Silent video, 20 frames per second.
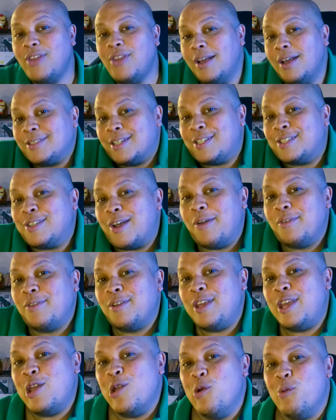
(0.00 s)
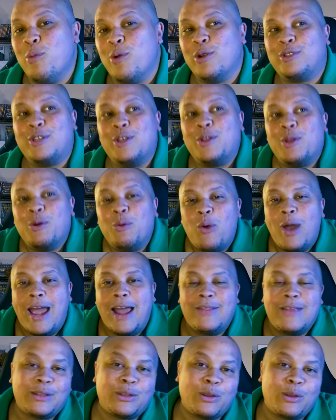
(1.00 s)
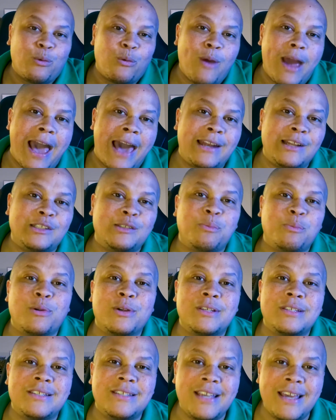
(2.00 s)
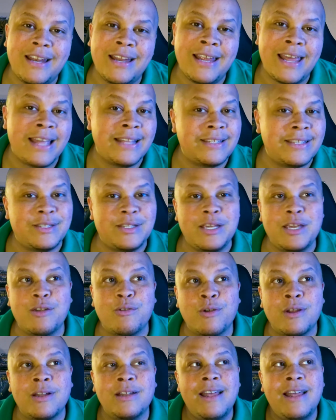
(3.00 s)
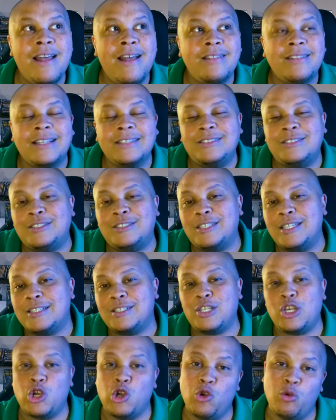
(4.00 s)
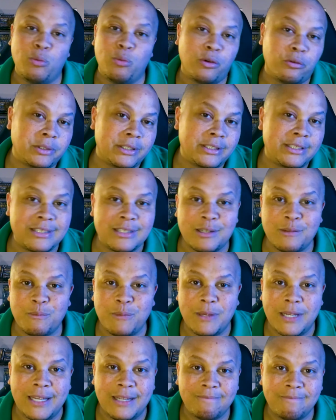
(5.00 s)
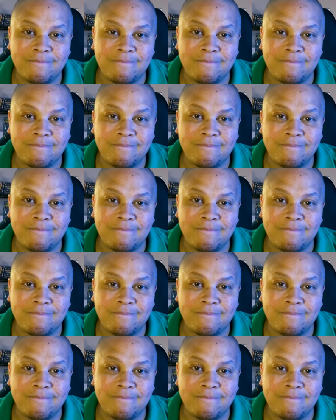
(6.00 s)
there's a certain humor to the way that the rat is presented in secret that's just humorous to me.